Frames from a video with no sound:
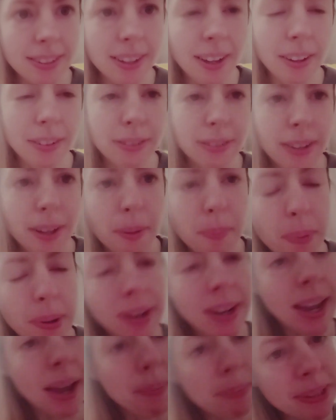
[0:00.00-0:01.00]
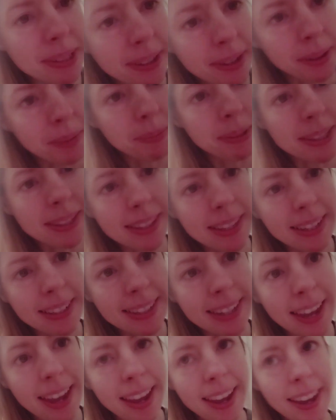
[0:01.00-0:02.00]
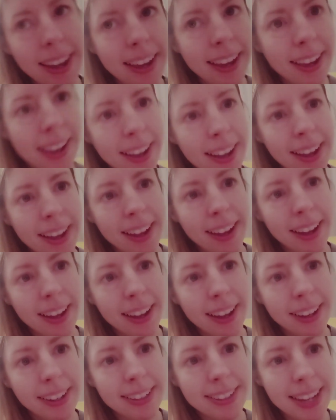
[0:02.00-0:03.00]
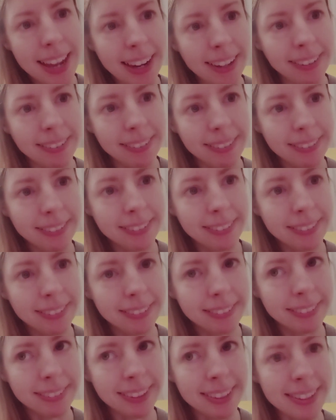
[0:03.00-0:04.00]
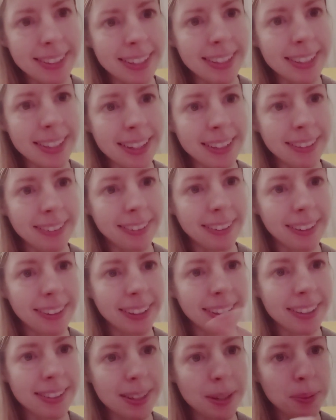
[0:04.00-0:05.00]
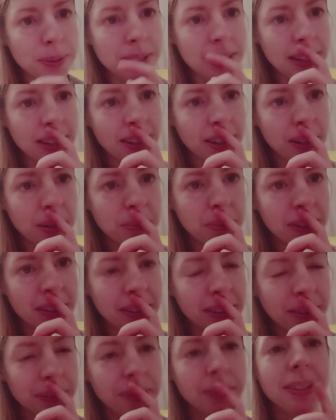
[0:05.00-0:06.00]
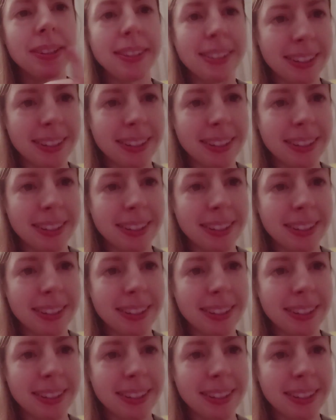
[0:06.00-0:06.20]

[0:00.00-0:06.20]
But happy Dogmas day 10. It's day 10. I think I said it was day 9 a minute ago. It's day 10.